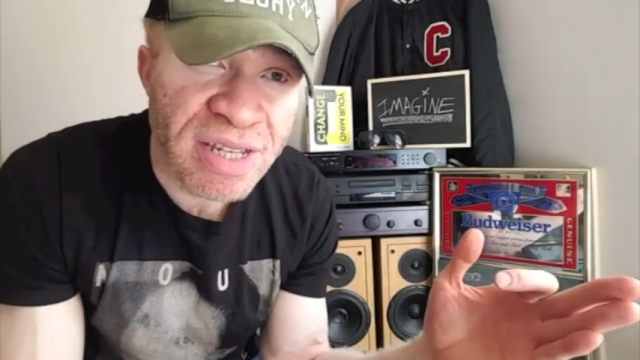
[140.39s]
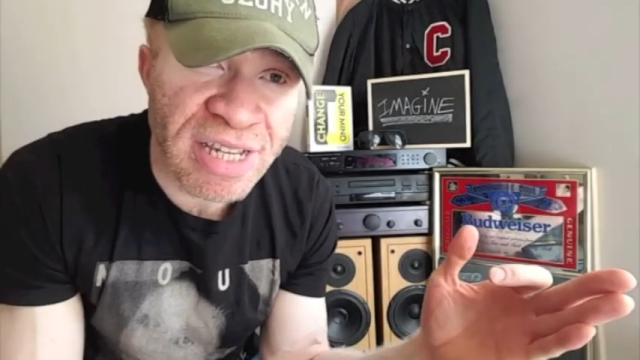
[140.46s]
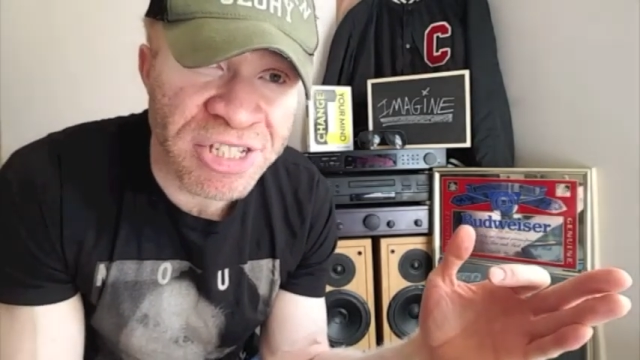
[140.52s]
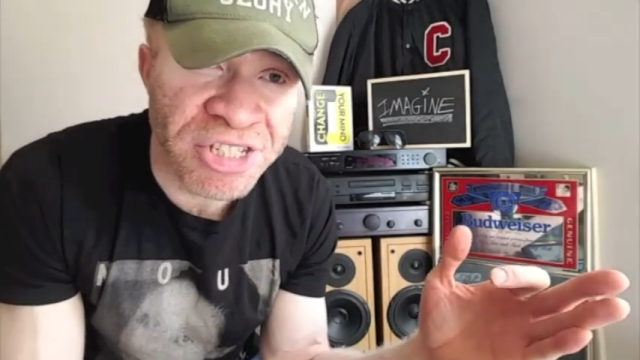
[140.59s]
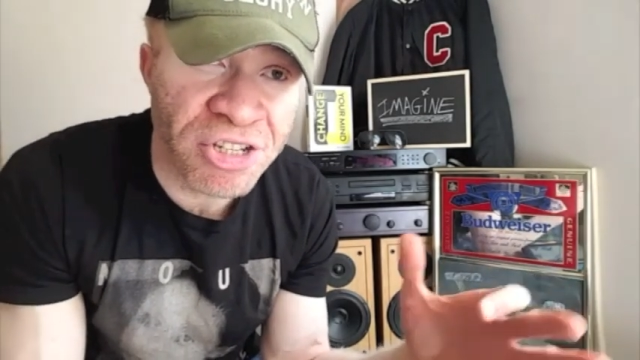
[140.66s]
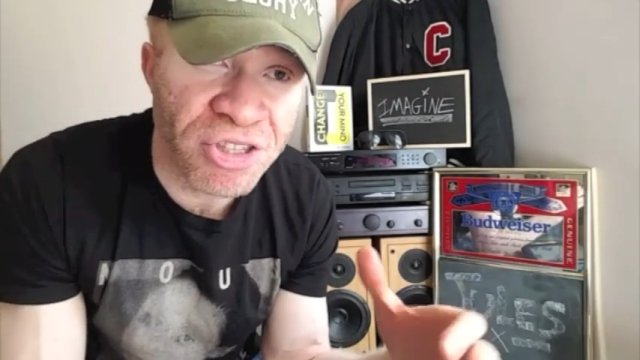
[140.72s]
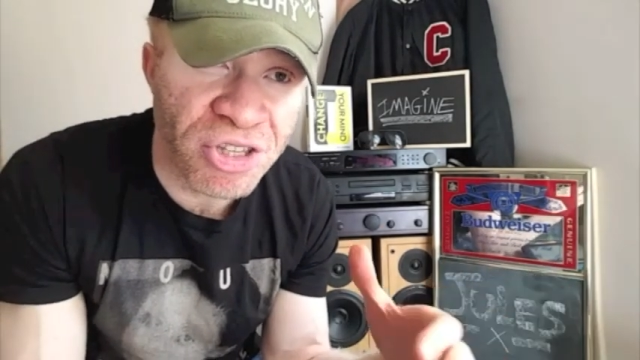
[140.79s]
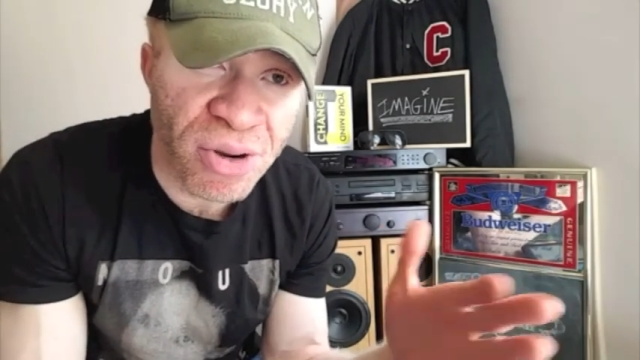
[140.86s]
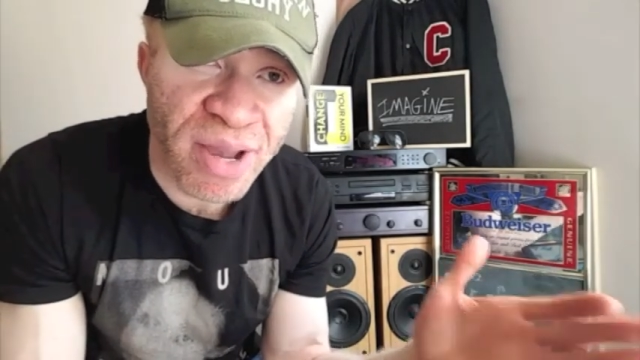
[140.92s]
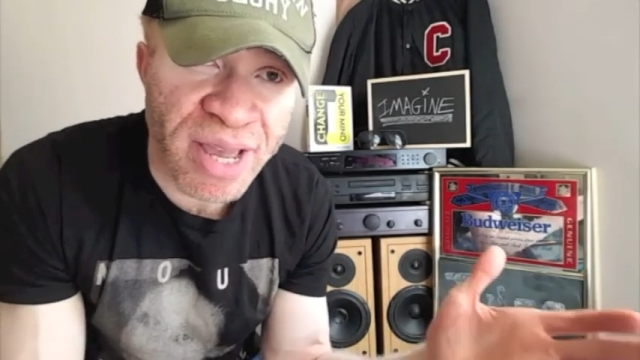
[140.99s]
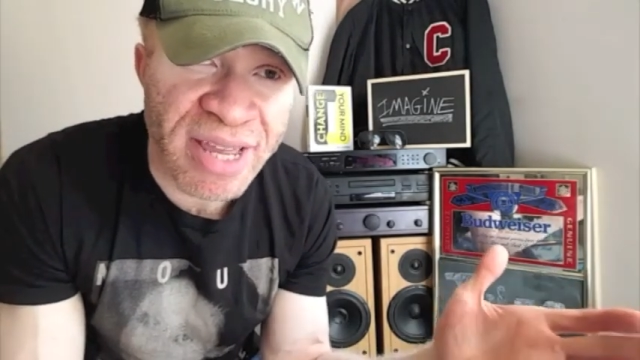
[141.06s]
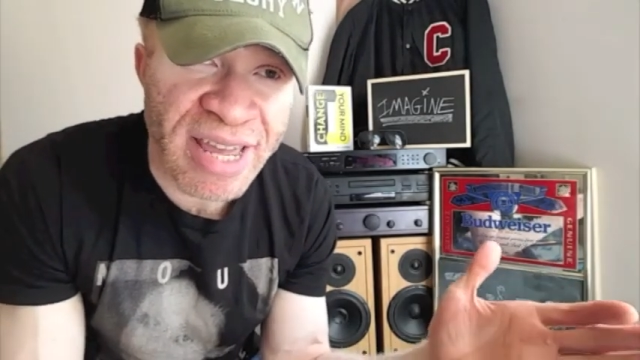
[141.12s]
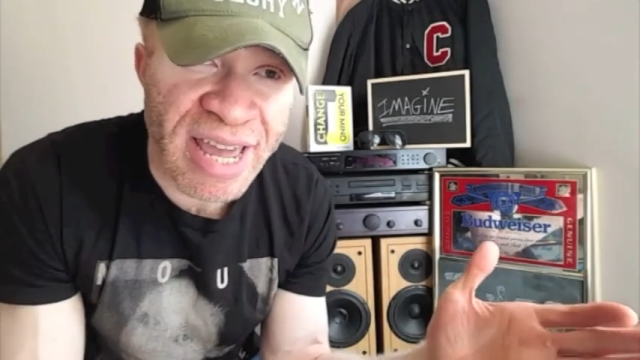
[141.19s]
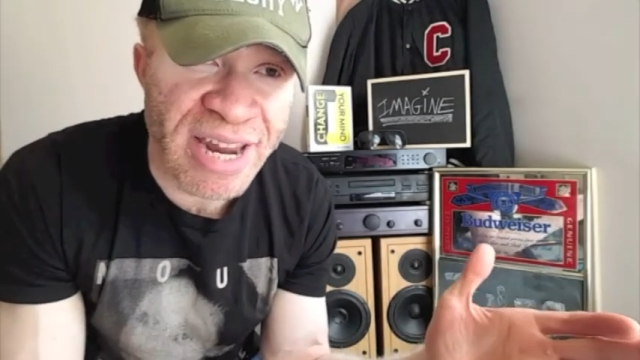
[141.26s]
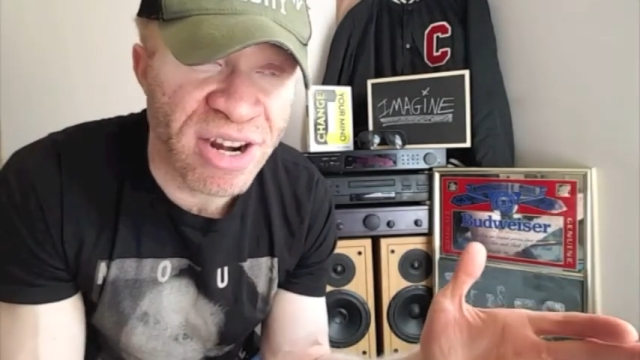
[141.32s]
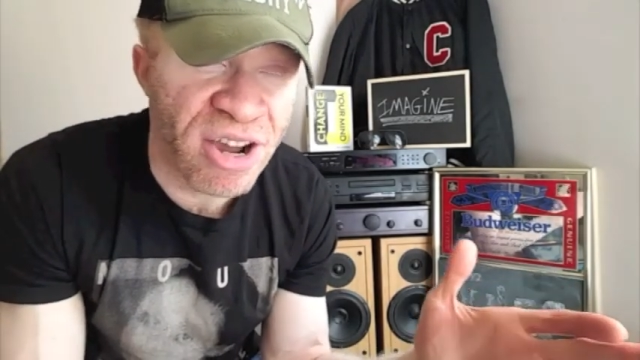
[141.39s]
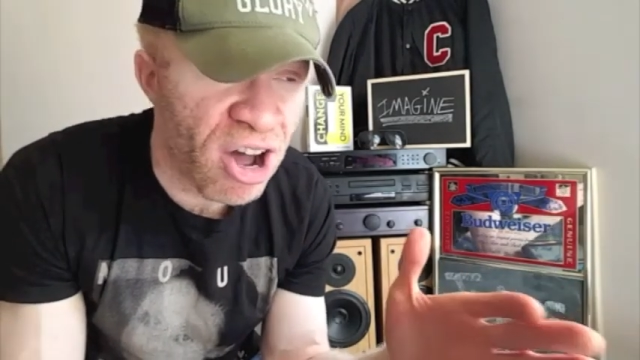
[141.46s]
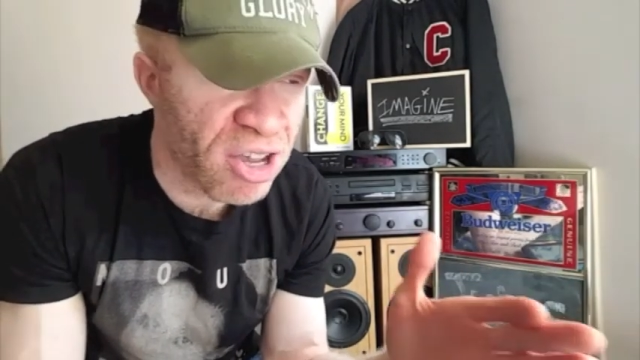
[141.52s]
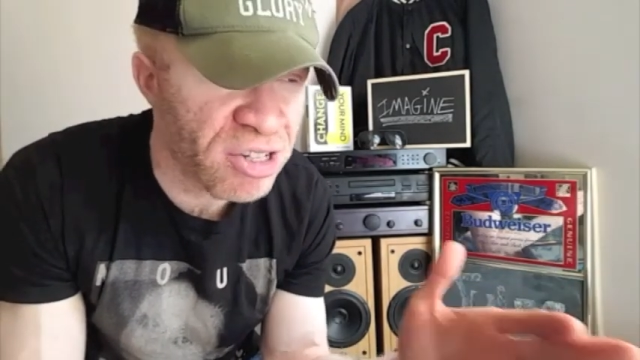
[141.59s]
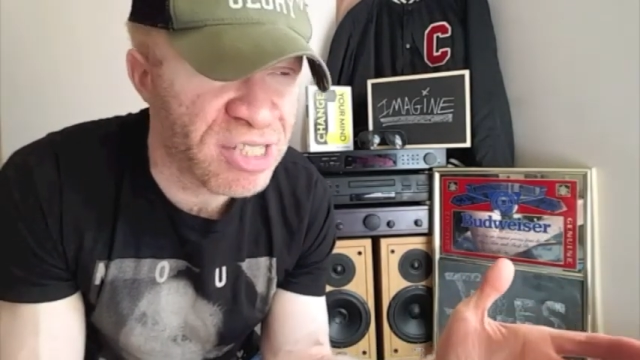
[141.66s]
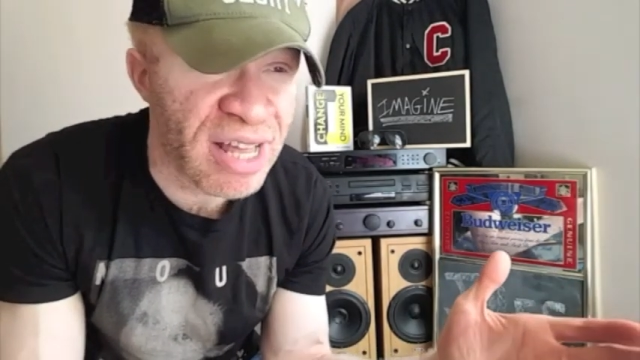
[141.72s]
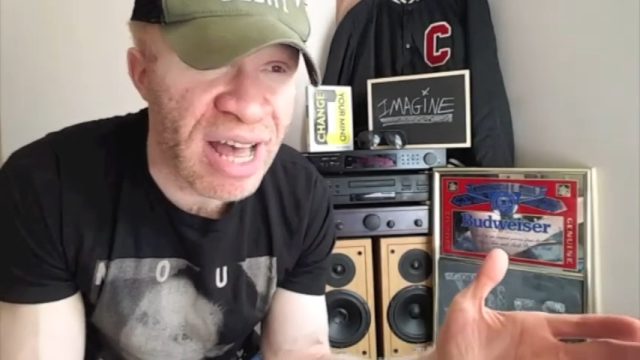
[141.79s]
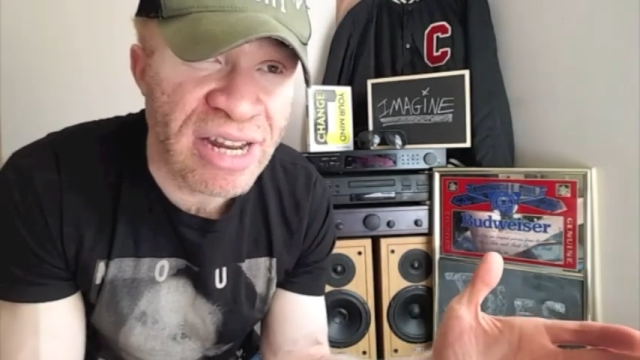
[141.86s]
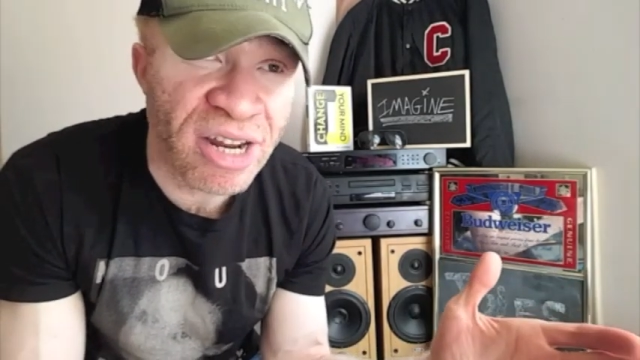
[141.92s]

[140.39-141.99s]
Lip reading: is to do it in hostile